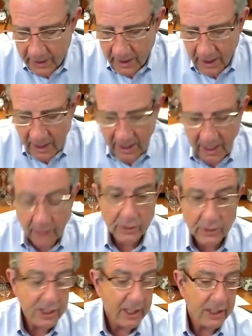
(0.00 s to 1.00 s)
I will
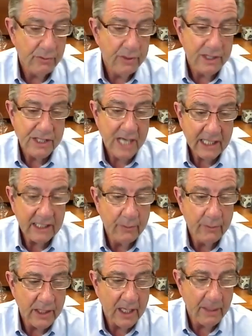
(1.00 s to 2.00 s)
tell you exactly
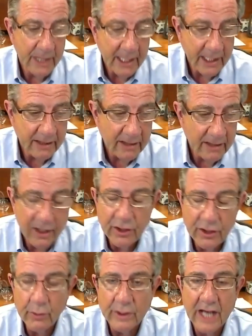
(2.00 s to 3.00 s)
what I mean, and then
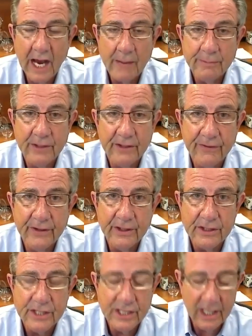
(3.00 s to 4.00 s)
you adapt it for
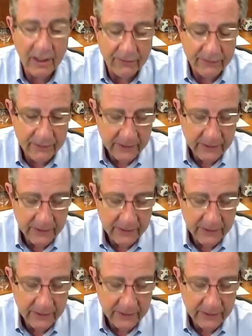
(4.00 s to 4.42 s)
yourself.